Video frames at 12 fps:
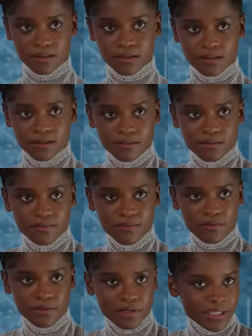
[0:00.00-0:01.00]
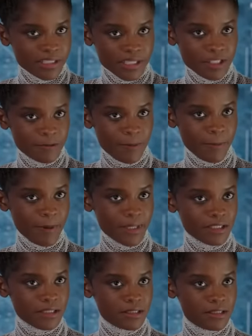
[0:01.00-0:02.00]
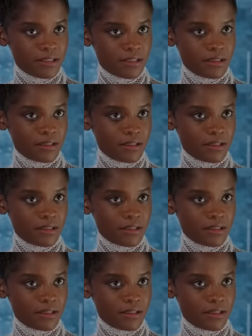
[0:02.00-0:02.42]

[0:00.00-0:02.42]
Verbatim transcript: leave your laptop unattended in a garage?